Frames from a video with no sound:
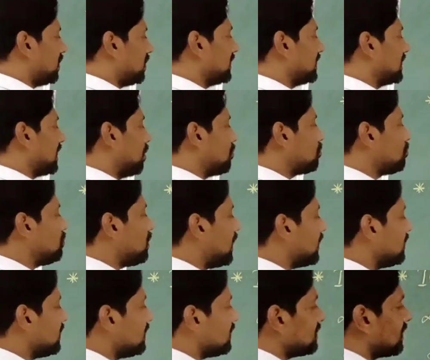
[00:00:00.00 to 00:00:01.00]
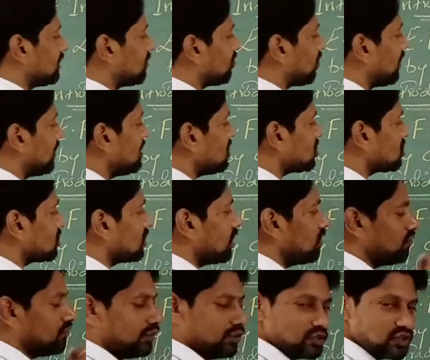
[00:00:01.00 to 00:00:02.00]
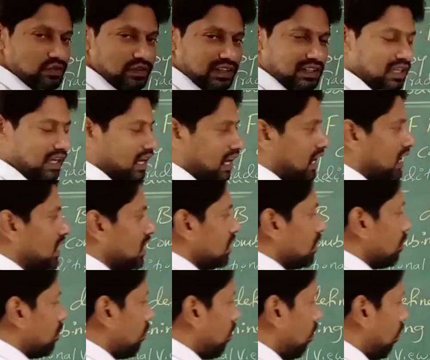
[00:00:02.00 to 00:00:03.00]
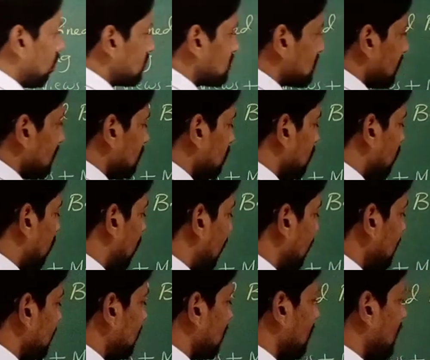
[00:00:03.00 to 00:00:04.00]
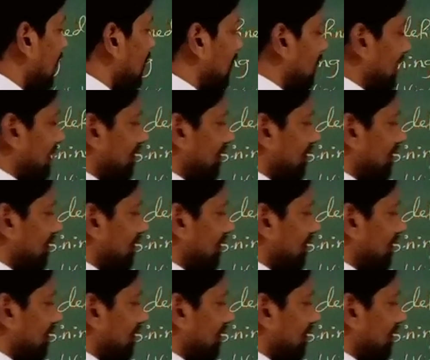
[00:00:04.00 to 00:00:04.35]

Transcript: By combining the traditional views with a modern molecular